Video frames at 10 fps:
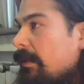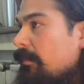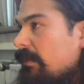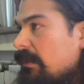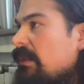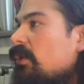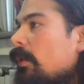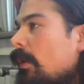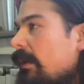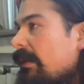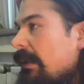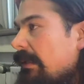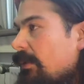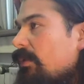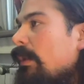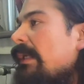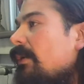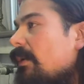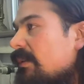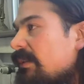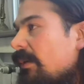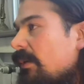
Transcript: in control of the wheel. So